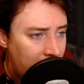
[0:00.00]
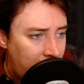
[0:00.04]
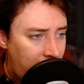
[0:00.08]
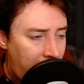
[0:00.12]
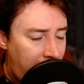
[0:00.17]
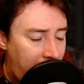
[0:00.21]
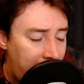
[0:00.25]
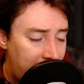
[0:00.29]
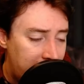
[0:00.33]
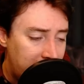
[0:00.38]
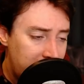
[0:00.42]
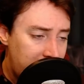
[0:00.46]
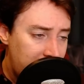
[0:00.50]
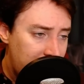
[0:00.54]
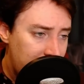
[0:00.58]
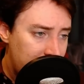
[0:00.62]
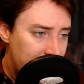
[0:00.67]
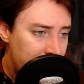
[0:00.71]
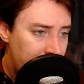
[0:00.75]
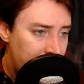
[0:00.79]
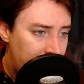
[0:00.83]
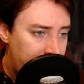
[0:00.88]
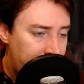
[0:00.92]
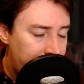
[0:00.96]
And,
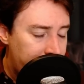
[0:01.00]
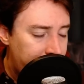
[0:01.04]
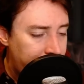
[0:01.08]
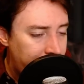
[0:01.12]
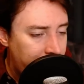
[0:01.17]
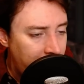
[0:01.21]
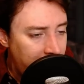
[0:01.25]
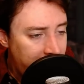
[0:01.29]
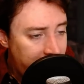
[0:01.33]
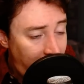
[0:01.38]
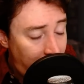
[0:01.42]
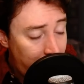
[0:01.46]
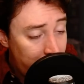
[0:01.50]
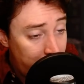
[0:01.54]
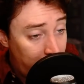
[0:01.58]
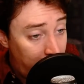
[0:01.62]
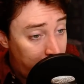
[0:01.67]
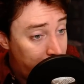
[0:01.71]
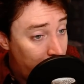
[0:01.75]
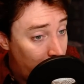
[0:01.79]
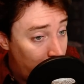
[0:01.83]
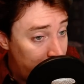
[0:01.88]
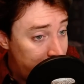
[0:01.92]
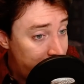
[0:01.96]
this sounds very
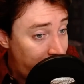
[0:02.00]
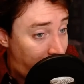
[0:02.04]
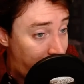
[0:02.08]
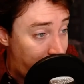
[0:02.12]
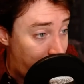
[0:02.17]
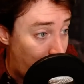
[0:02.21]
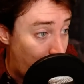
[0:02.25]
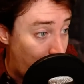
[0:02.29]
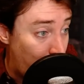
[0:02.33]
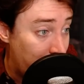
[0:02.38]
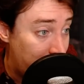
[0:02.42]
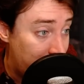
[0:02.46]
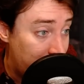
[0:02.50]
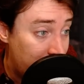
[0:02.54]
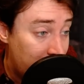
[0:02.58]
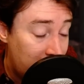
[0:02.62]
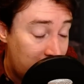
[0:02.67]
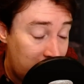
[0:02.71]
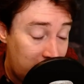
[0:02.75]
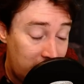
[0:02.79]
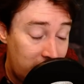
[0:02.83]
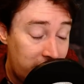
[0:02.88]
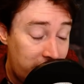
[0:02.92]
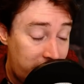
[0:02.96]
foolish, I know, but
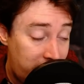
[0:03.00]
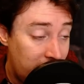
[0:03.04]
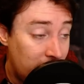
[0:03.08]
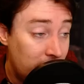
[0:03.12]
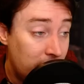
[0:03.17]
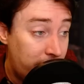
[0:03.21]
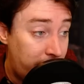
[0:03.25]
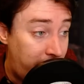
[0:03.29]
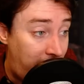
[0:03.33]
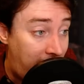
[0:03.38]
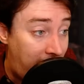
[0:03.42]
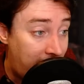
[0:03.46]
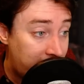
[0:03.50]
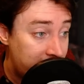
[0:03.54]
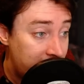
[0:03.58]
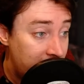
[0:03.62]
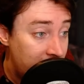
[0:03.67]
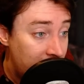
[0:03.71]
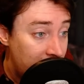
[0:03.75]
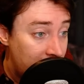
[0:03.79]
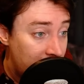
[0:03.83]
it is still the fact,